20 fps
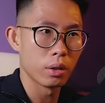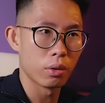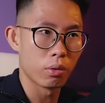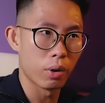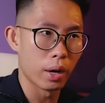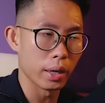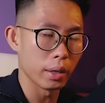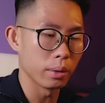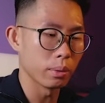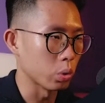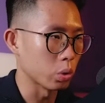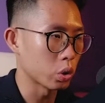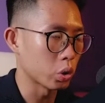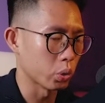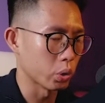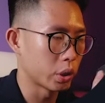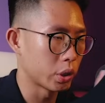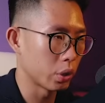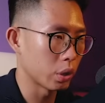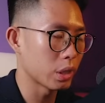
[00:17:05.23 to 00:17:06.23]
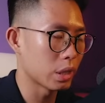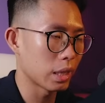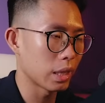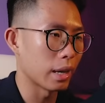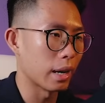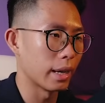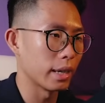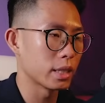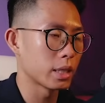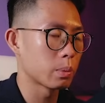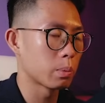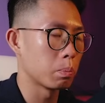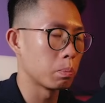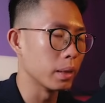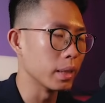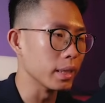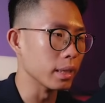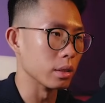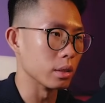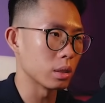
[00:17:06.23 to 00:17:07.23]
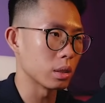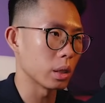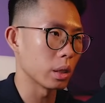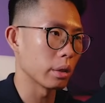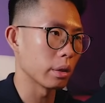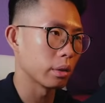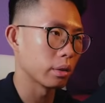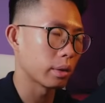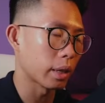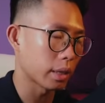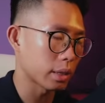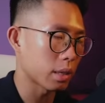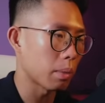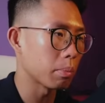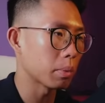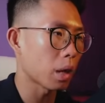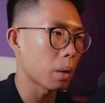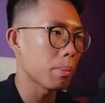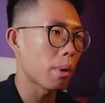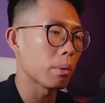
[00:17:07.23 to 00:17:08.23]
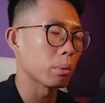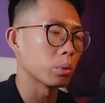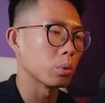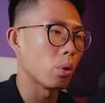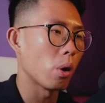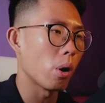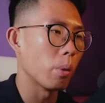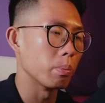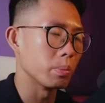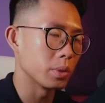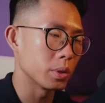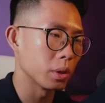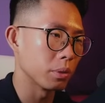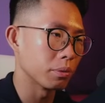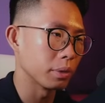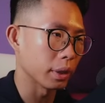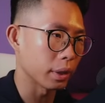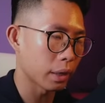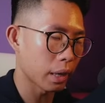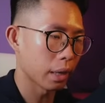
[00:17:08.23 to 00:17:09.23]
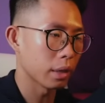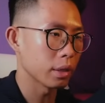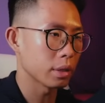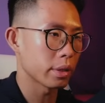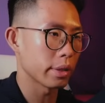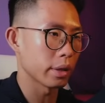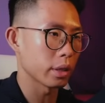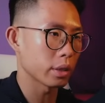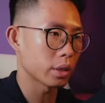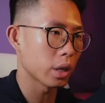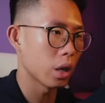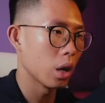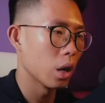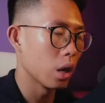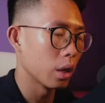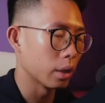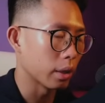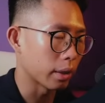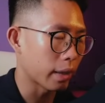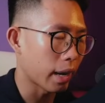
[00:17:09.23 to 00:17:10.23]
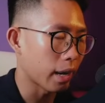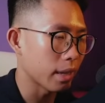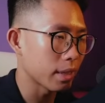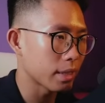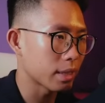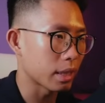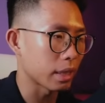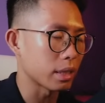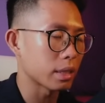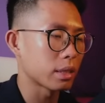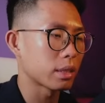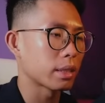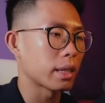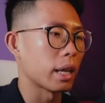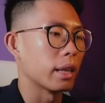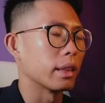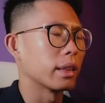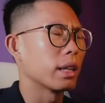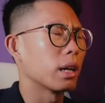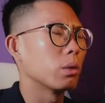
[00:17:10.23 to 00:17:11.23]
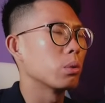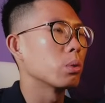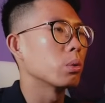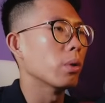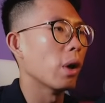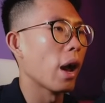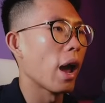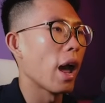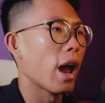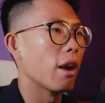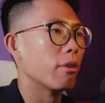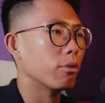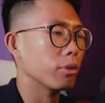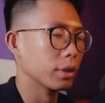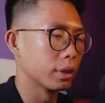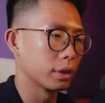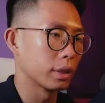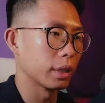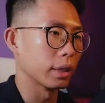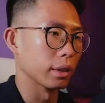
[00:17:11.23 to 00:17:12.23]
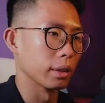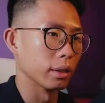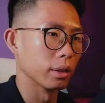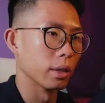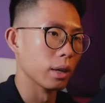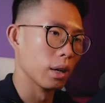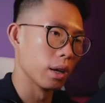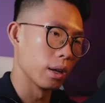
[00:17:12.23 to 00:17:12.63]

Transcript: Right? So seriously guys, please take some time out to observe the candlesticks. The candlesticks can tell you everything.